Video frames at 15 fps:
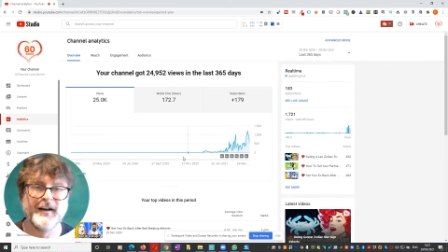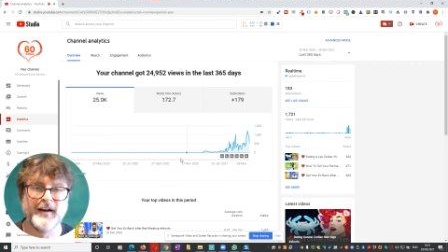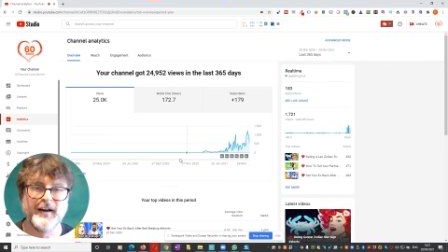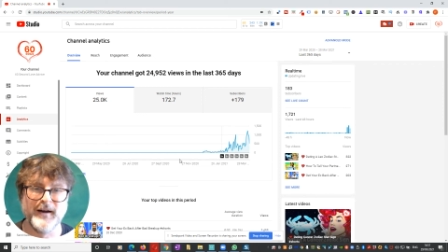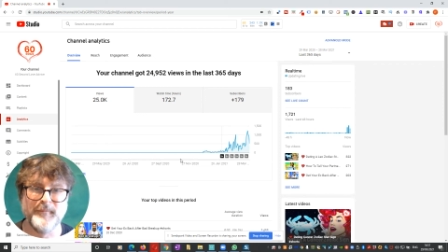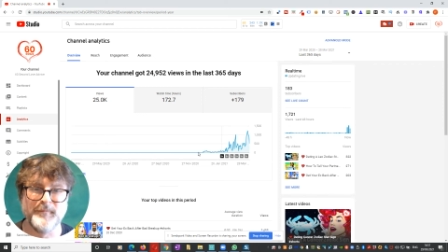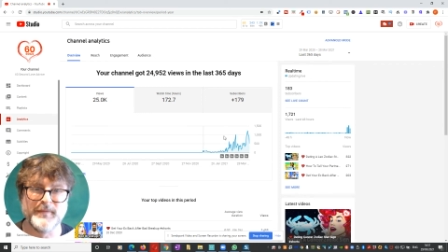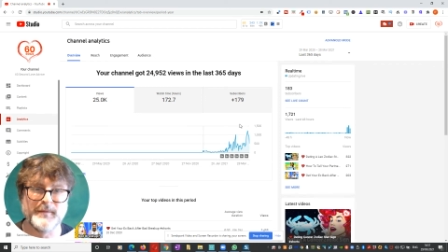
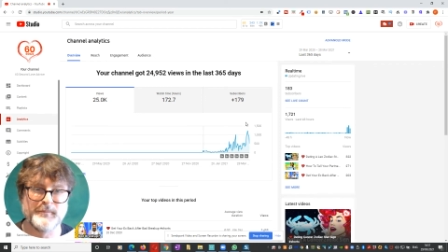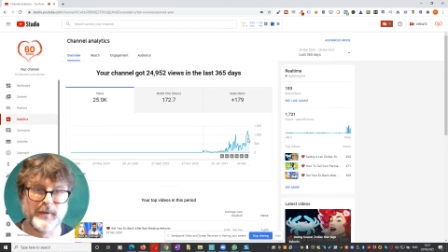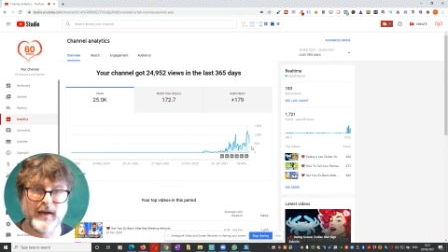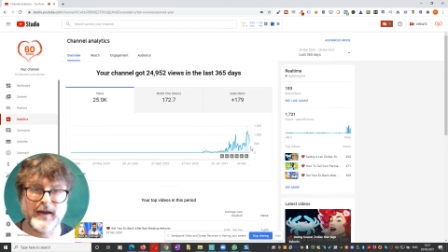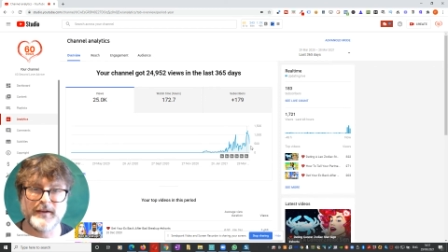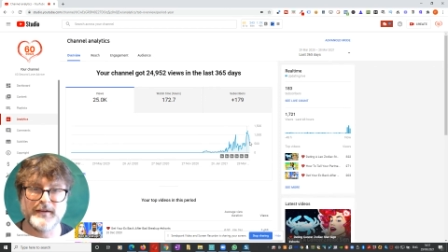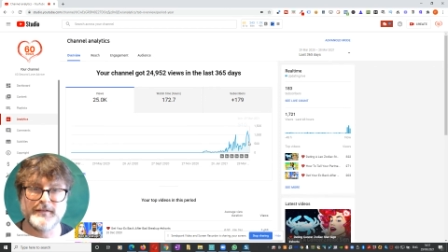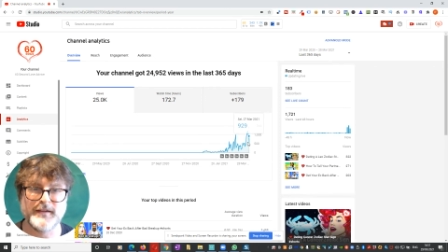Um, but
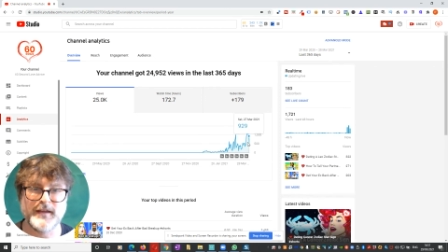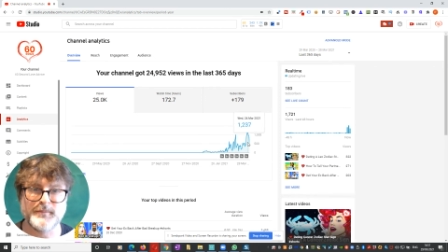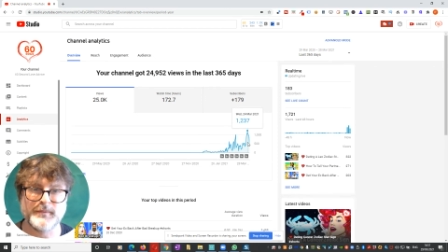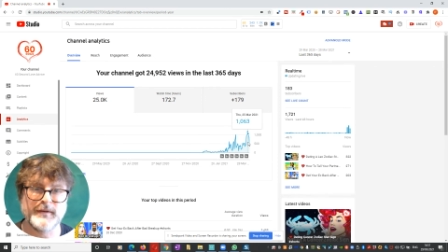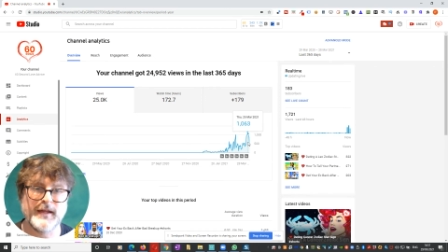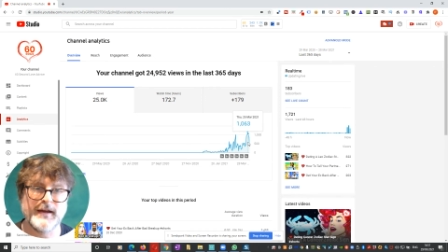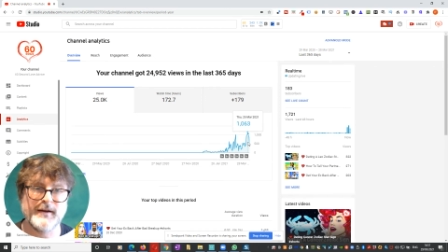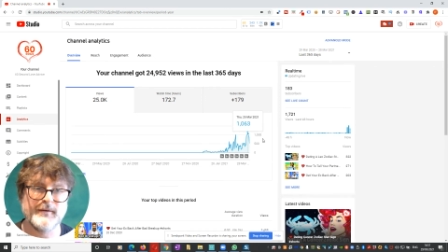I had a dip
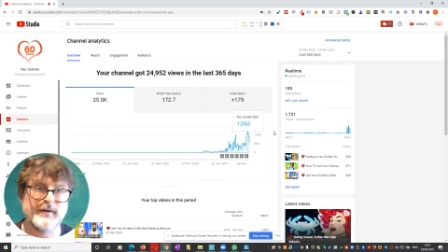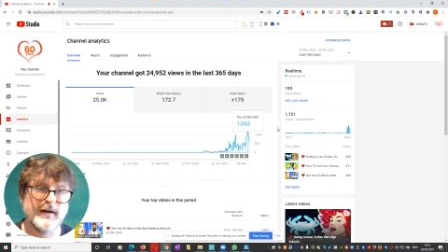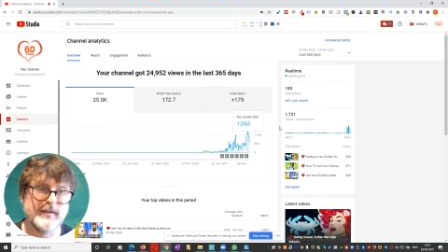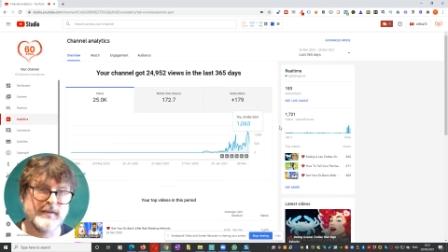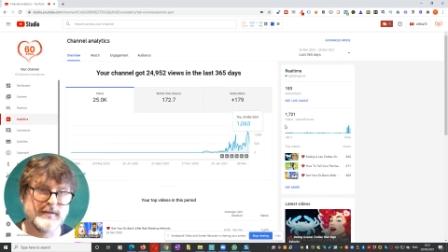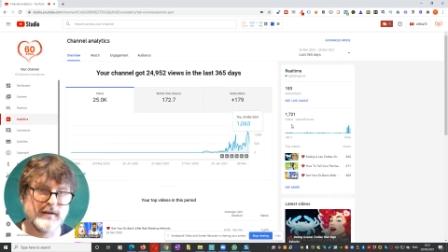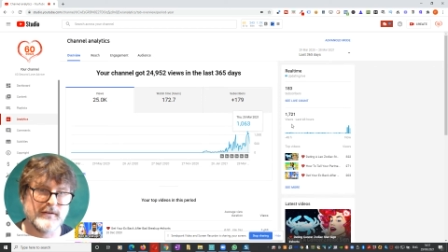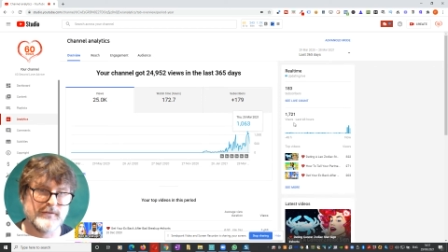now,
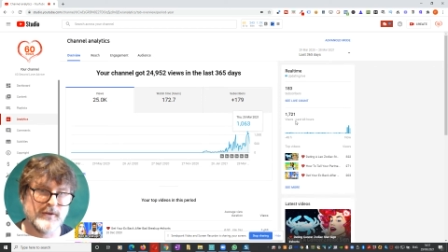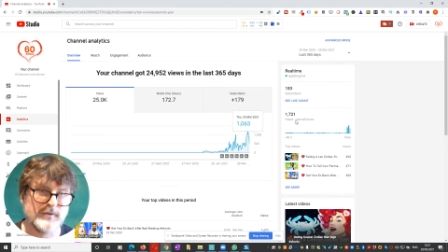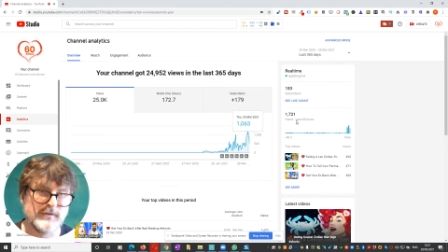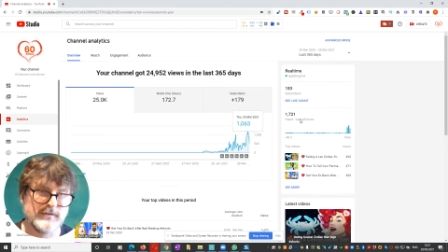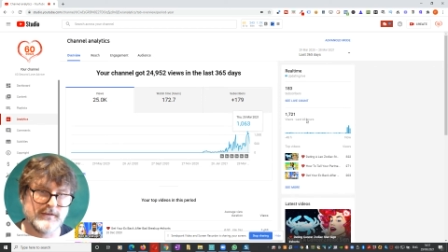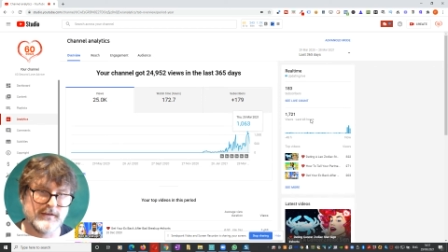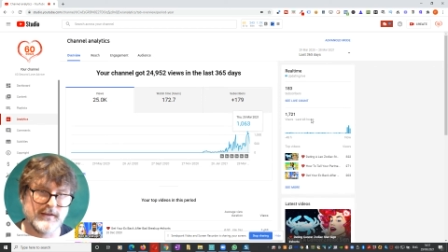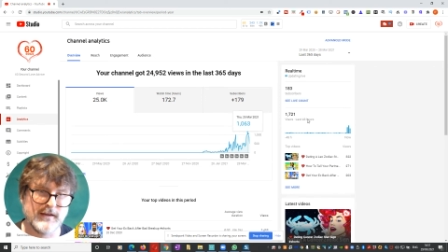and I've
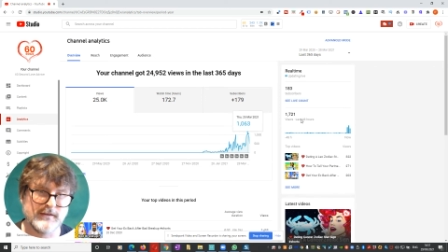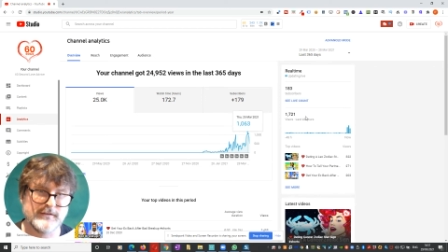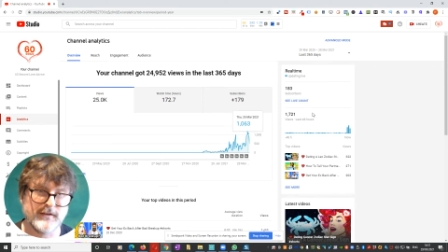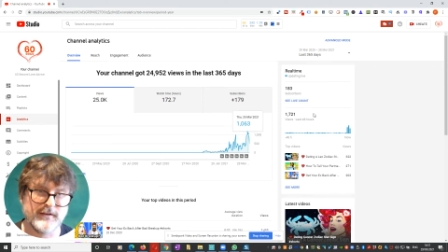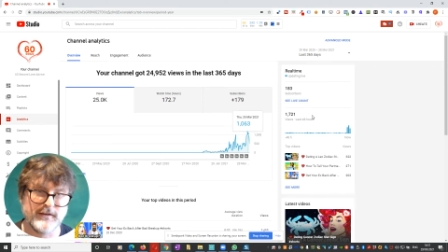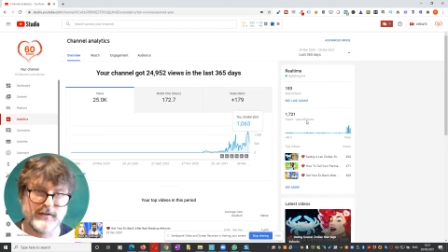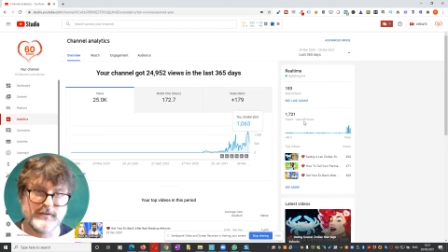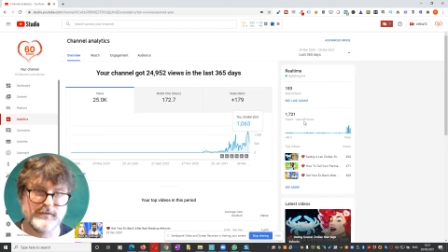noticed today
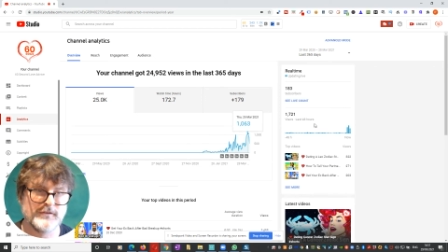suddenly